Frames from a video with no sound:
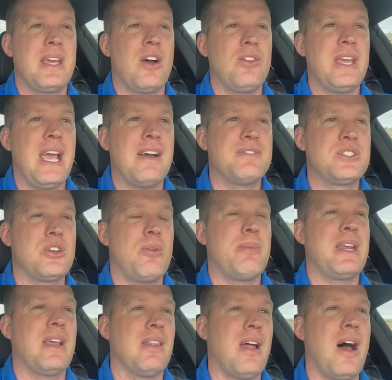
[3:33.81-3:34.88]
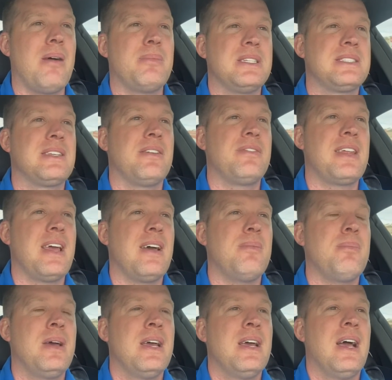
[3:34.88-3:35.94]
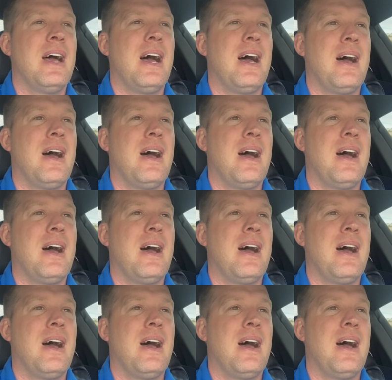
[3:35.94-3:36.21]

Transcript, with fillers: They only have so many allotments of them.